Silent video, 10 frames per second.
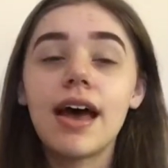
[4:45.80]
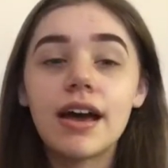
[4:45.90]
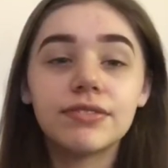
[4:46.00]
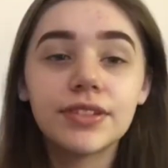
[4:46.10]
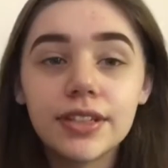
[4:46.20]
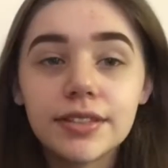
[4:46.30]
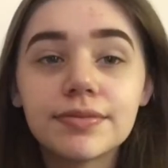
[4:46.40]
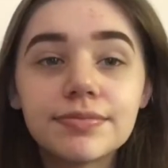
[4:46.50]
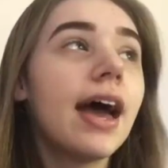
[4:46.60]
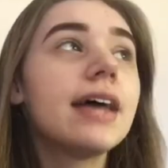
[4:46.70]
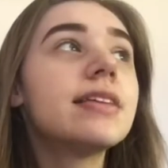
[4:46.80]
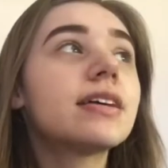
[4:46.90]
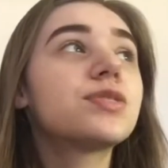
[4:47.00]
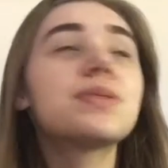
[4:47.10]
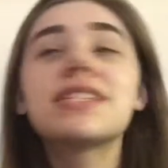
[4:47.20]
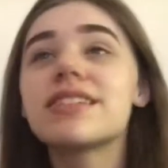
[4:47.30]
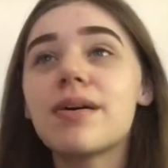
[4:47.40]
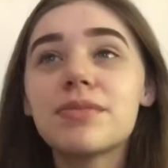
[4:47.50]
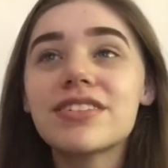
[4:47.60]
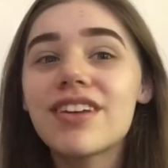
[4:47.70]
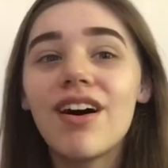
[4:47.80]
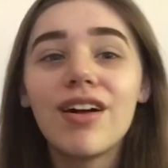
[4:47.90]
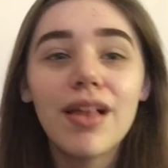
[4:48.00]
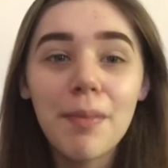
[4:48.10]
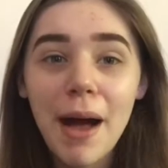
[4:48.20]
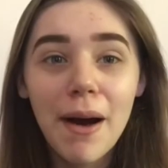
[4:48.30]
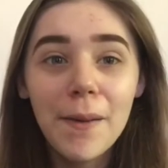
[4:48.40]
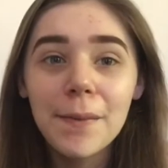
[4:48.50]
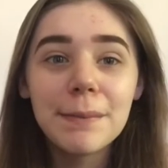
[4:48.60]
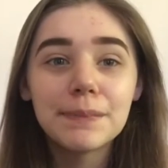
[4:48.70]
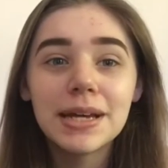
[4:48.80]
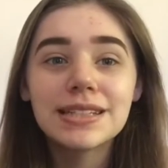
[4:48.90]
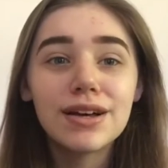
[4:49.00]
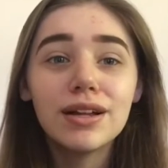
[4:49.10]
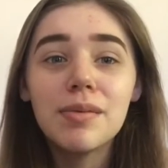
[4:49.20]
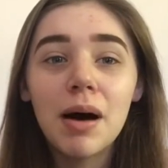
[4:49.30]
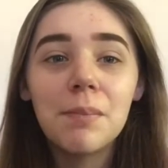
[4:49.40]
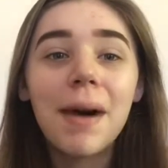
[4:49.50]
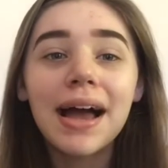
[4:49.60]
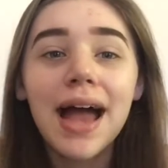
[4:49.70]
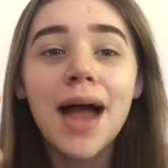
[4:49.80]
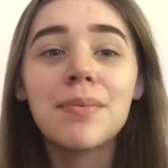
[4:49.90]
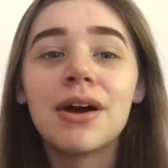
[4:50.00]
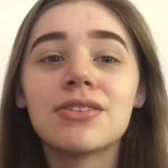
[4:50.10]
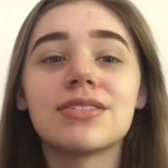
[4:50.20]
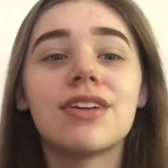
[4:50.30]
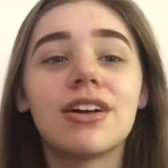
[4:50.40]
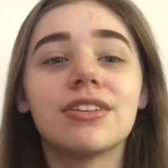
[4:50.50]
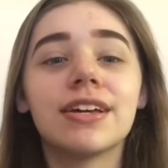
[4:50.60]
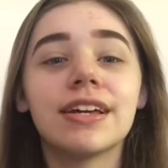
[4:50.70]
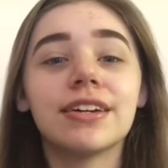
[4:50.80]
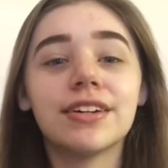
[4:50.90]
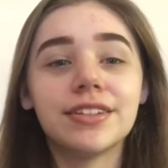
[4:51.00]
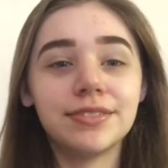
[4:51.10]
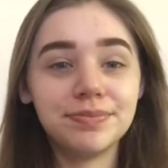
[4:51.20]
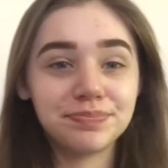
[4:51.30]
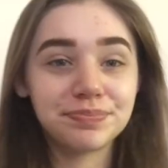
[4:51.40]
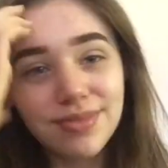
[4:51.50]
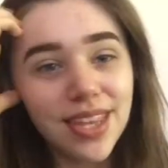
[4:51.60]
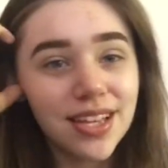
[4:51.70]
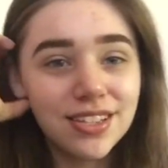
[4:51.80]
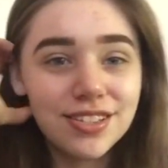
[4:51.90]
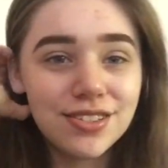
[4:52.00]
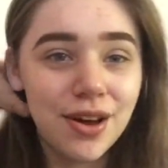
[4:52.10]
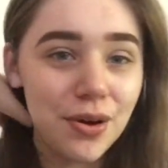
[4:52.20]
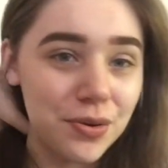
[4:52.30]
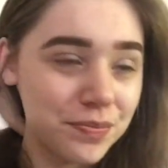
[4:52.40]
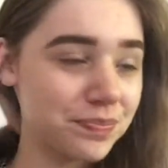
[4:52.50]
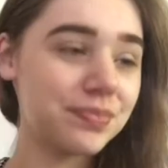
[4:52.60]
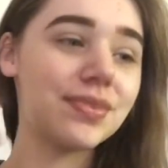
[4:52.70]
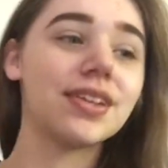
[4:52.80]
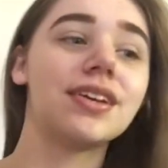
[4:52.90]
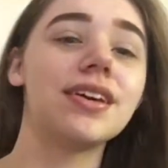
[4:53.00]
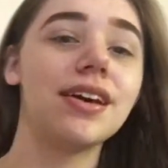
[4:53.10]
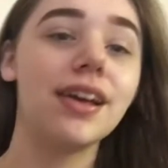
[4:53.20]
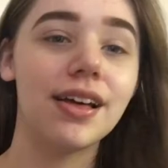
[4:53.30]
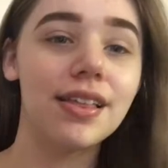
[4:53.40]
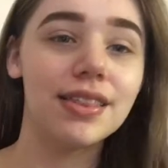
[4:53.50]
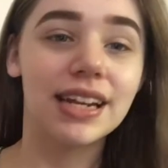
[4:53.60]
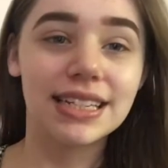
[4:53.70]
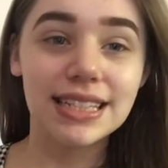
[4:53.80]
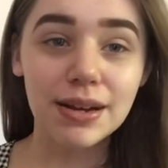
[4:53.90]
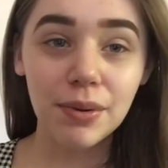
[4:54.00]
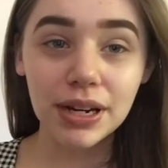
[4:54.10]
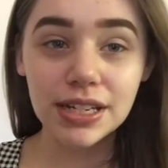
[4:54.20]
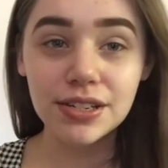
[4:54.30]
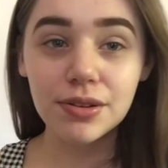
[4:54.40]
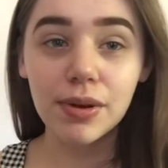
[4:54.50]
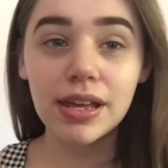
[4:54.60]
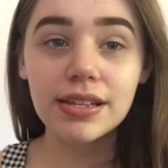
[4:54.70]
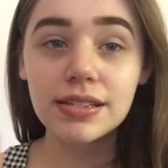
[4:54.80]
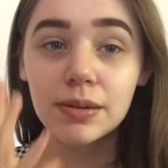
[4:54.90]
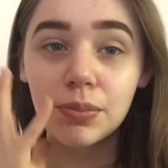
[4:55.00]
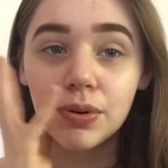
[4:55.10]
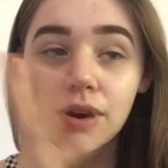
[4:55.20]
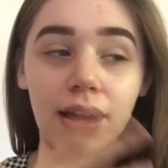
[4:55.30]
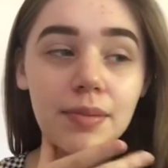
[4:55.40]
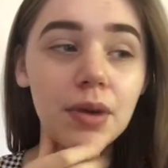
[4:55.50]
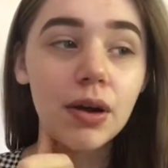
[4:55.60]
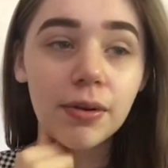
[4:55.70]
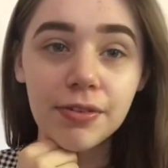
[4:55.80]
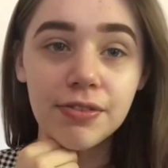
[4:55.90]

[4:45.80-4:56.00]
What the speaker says: ever. And that's what summer is all about. It's all about my eyebrows not looking good. So the next thing we're gonna do is prime our